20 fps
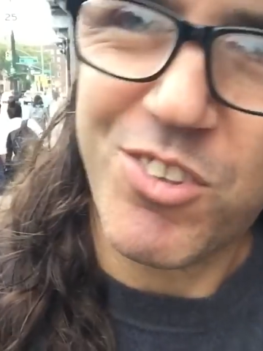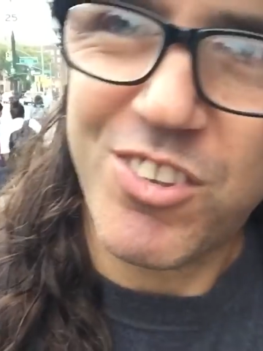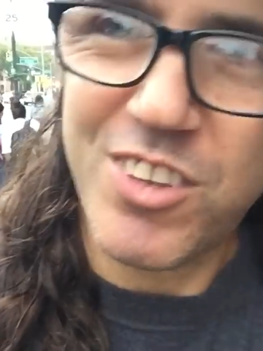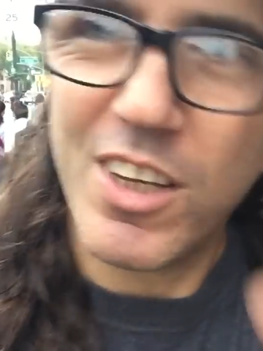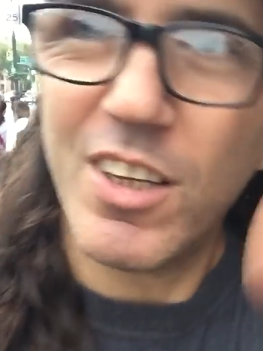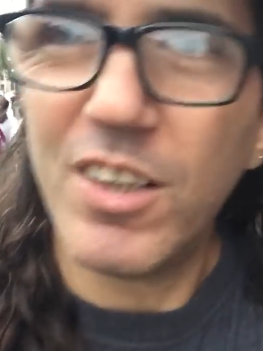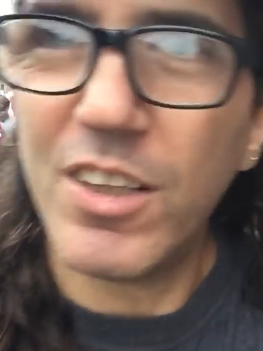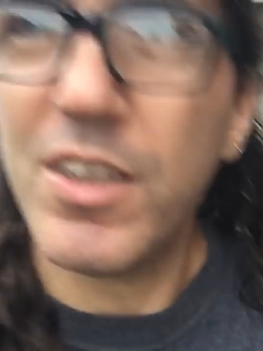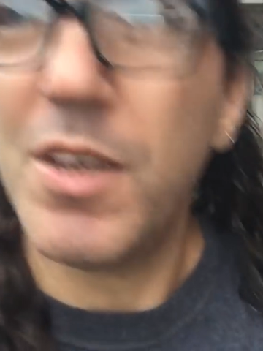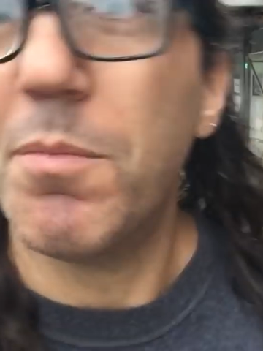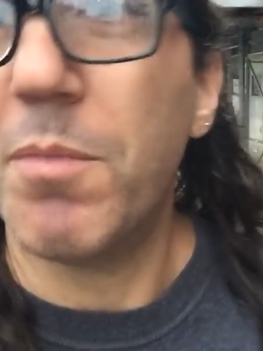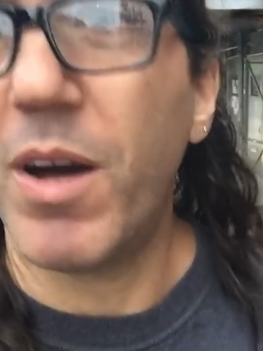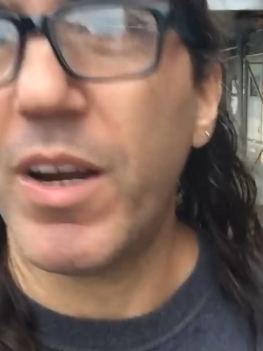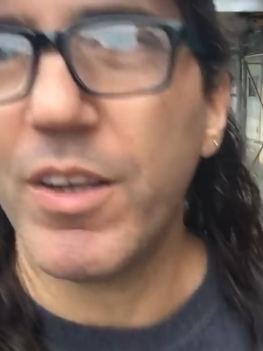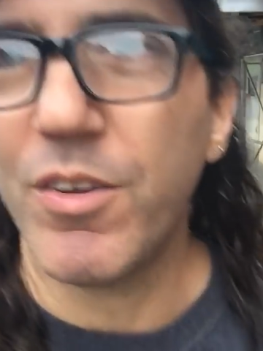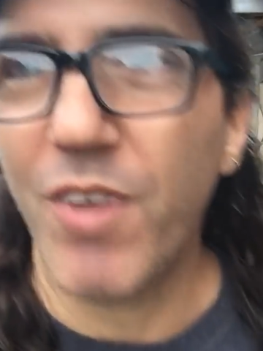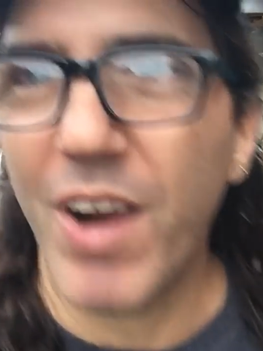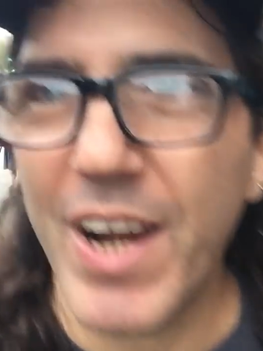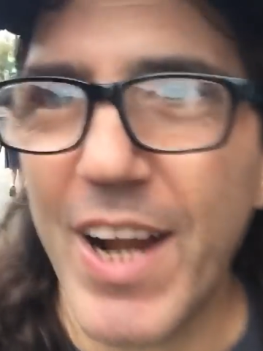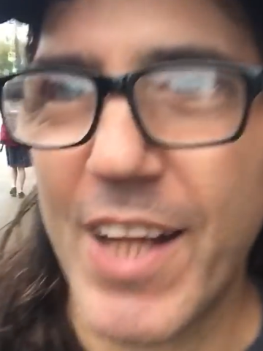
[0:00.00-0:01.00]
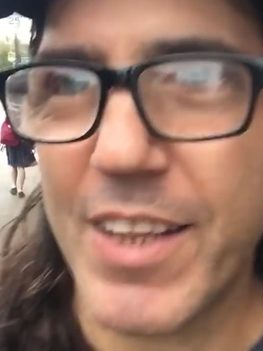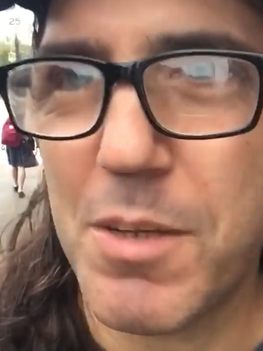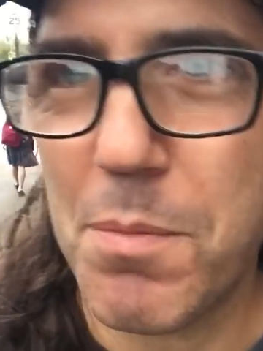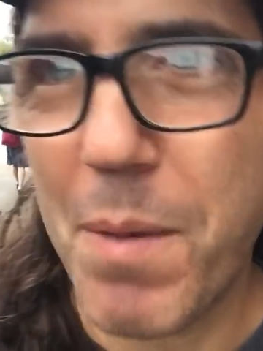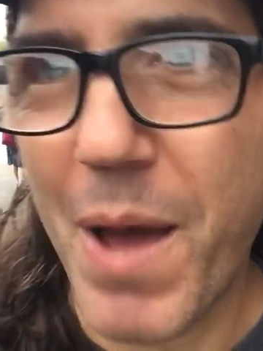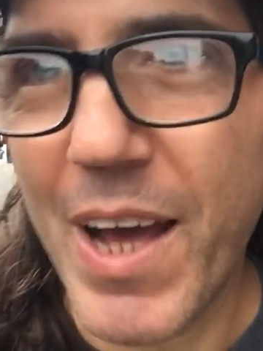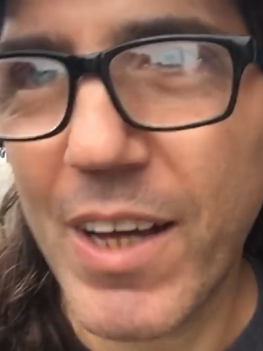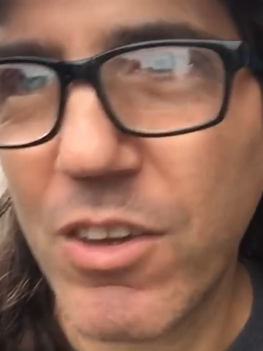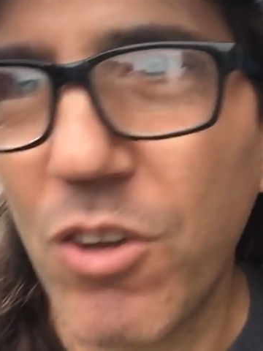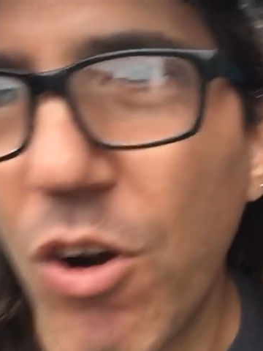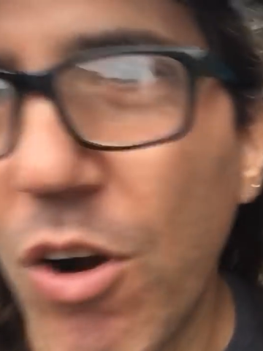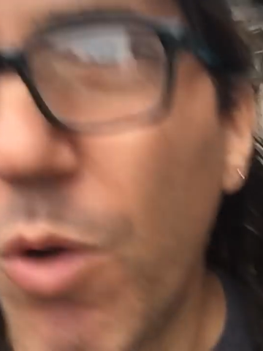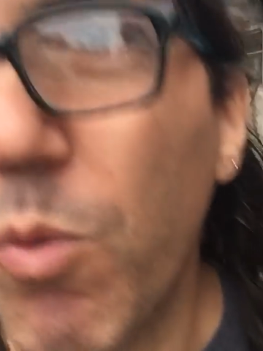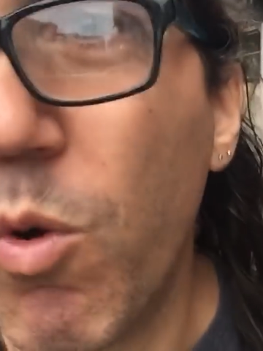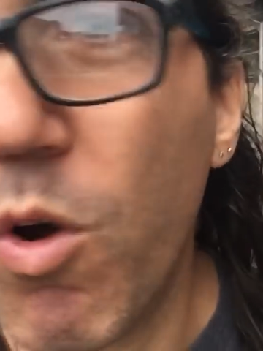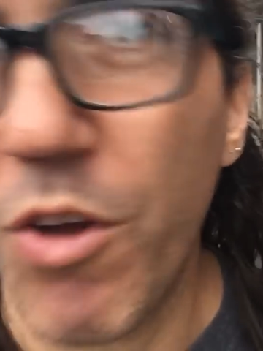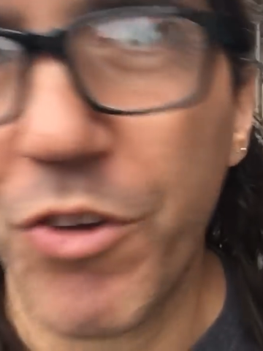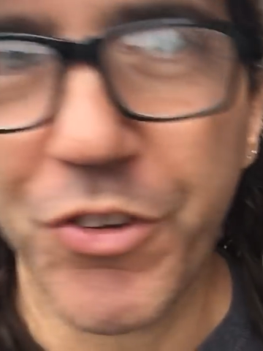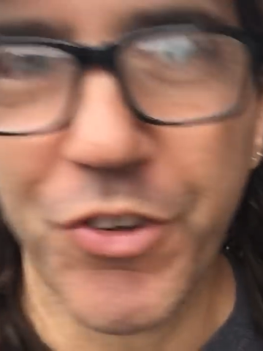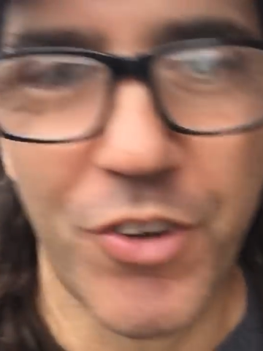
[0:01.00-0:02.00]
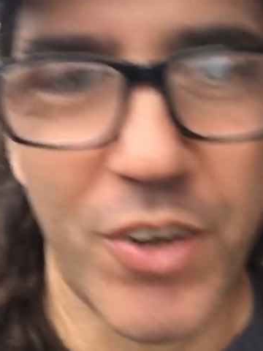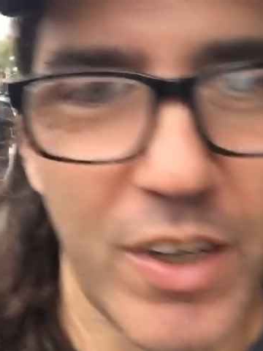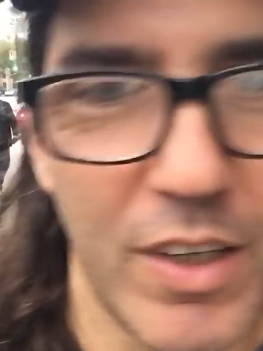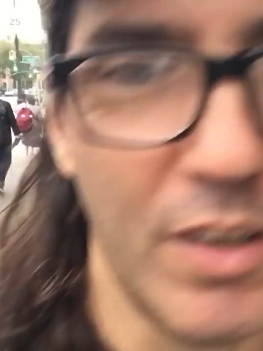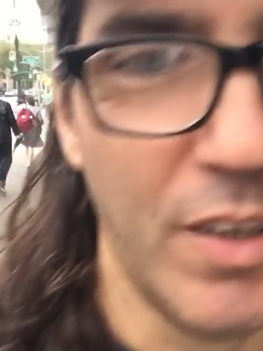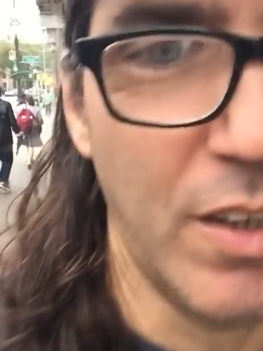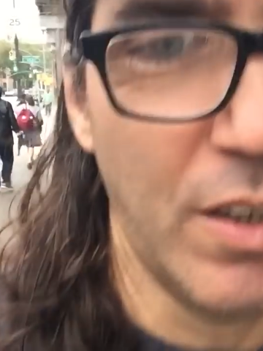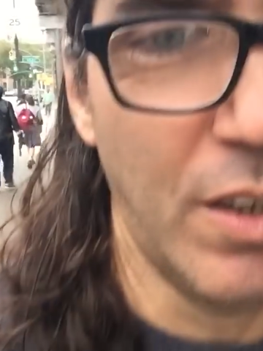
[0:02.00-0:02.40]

stealing your money right out the back door on Wall Street.